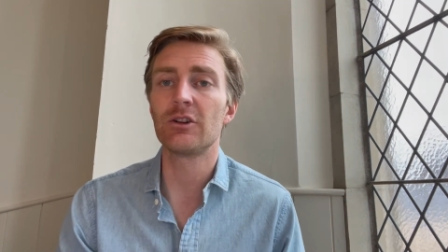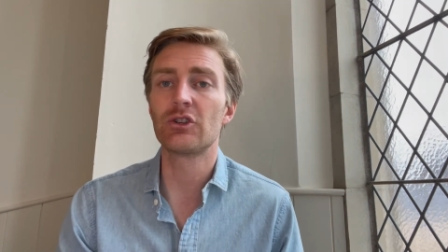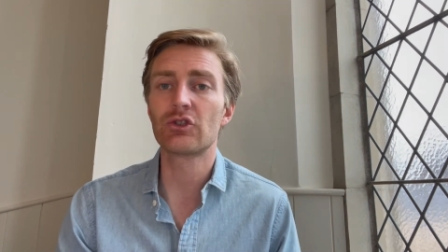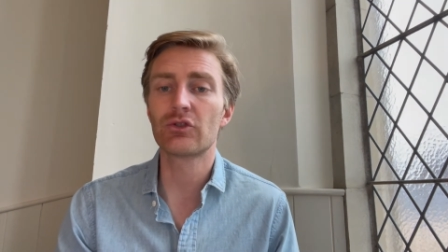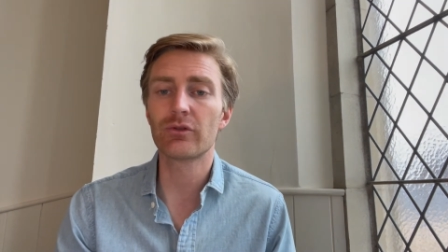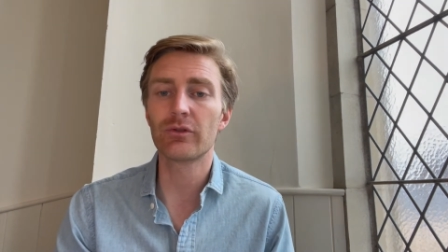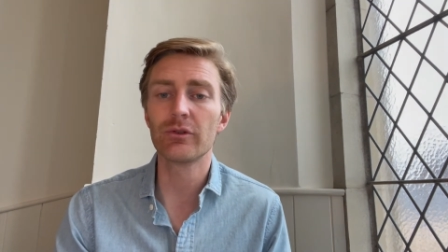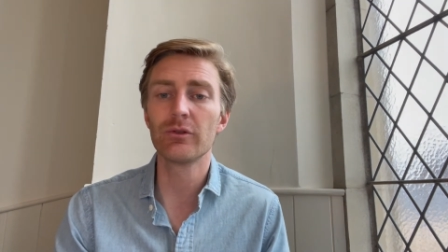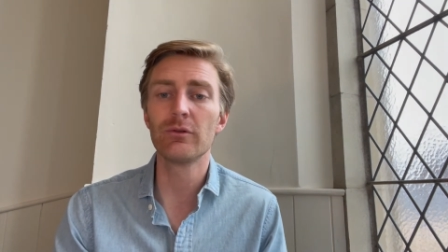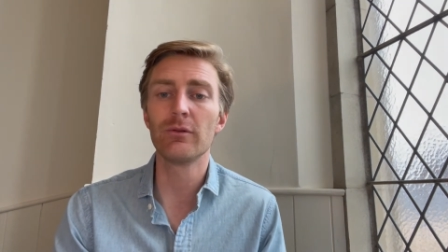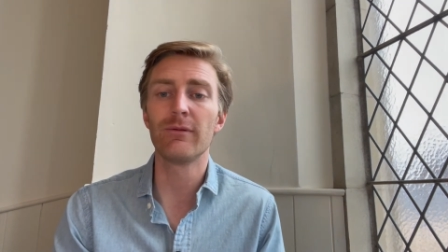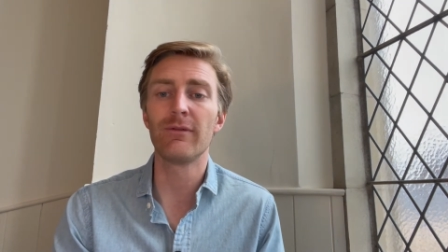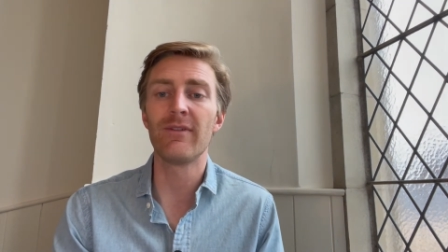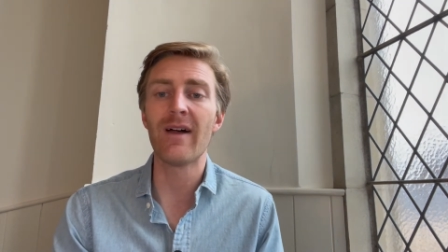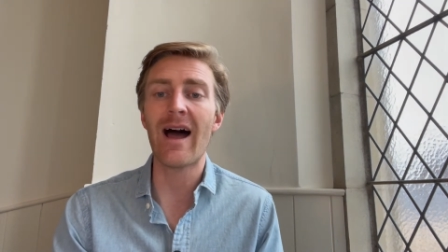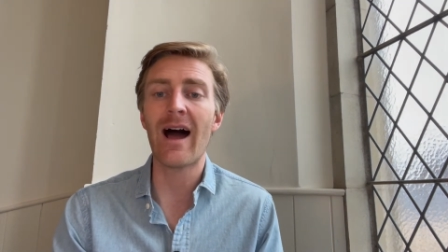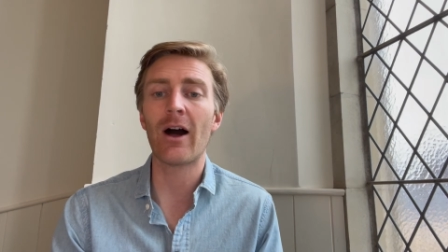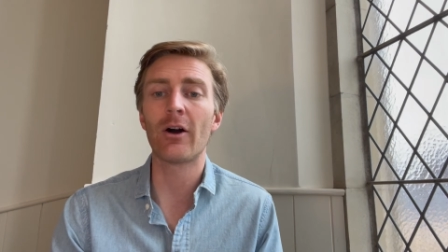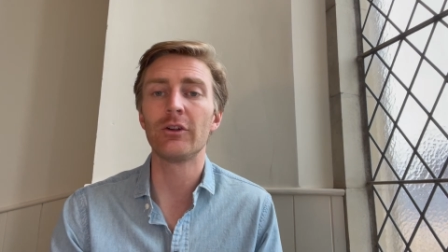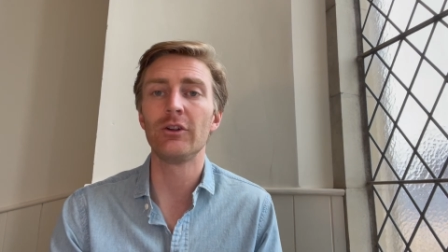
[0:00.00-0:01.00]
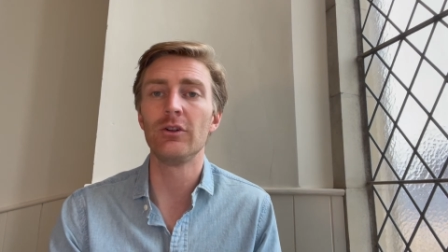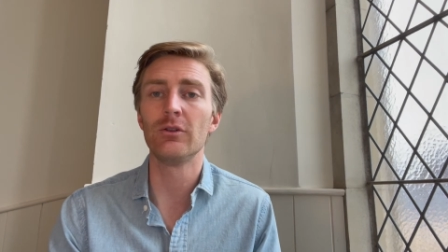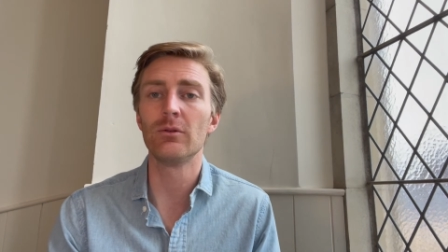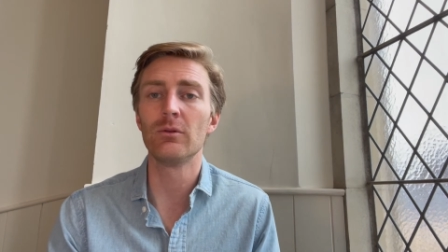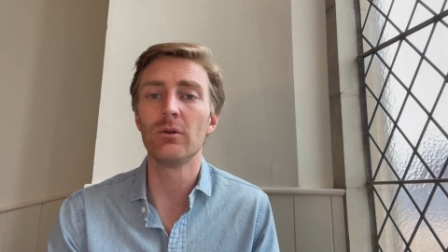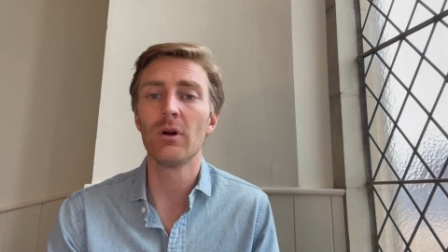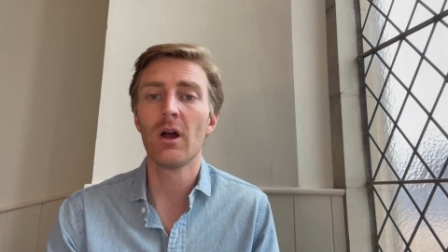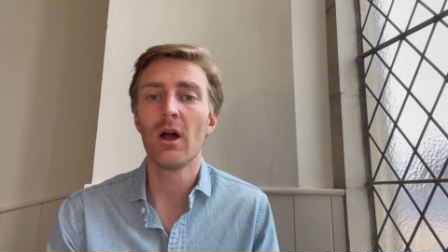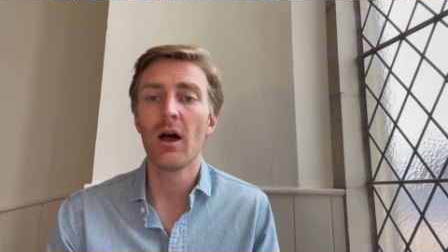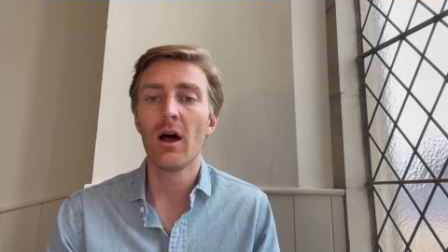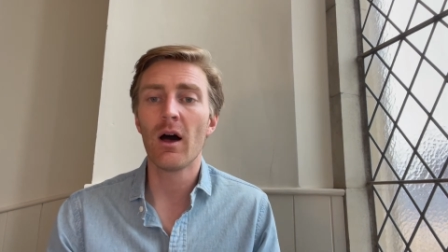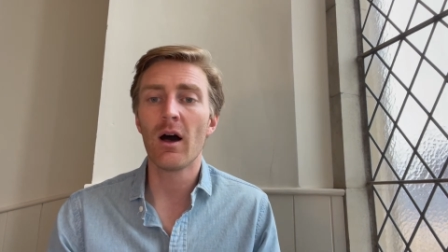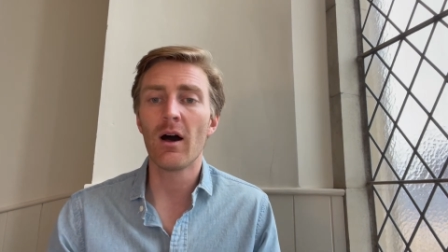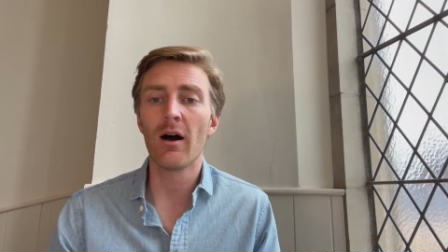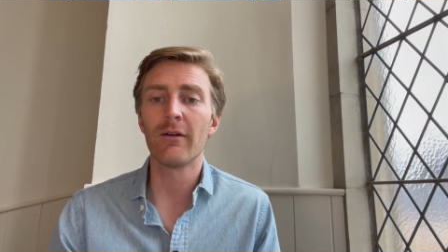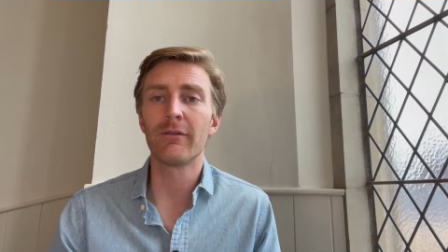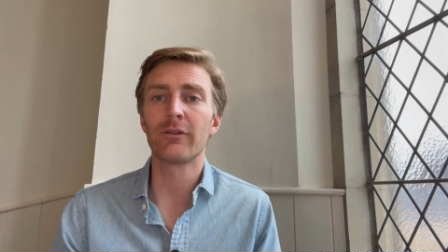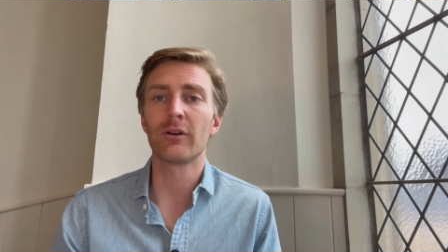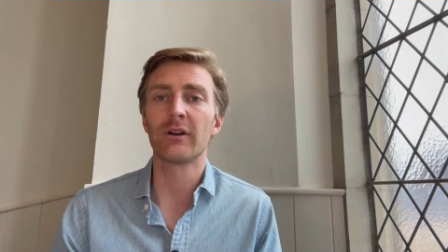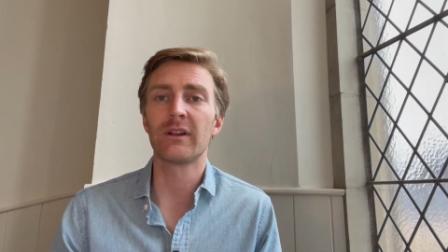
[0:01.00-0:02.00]
true value
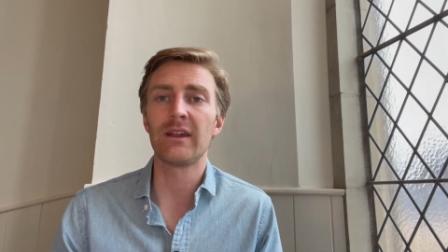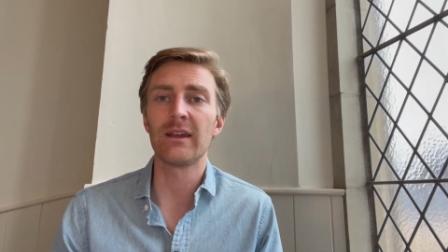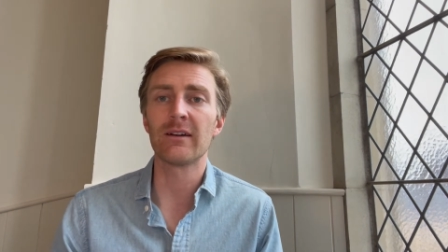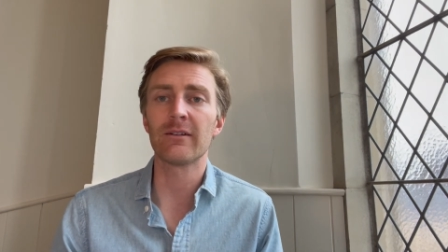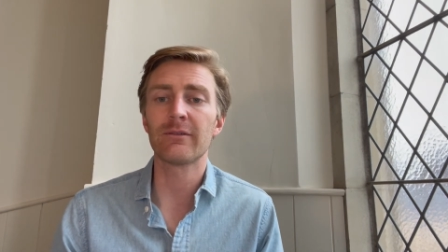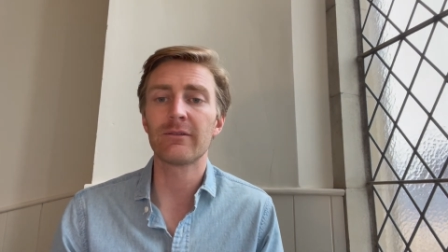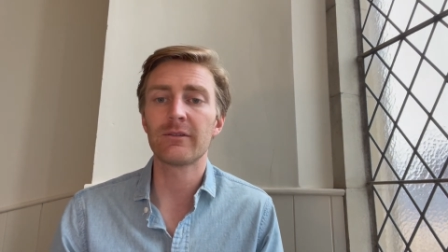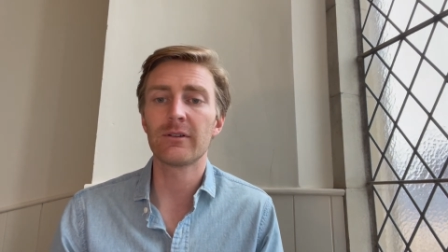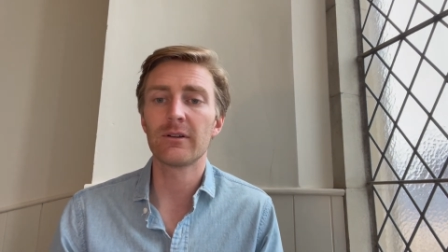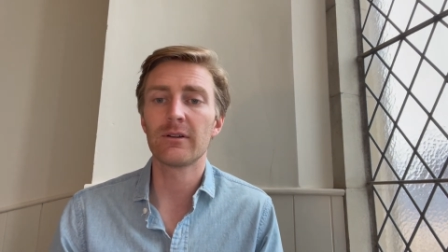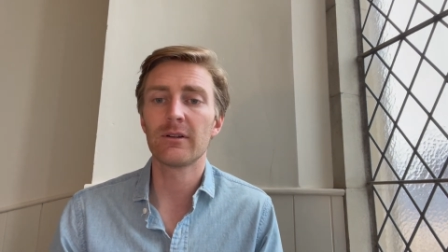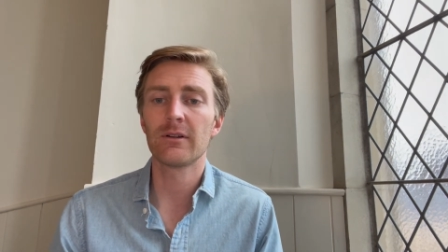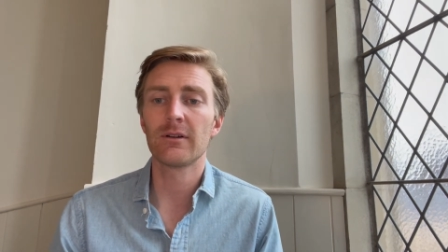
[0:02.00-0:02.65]
of her gift.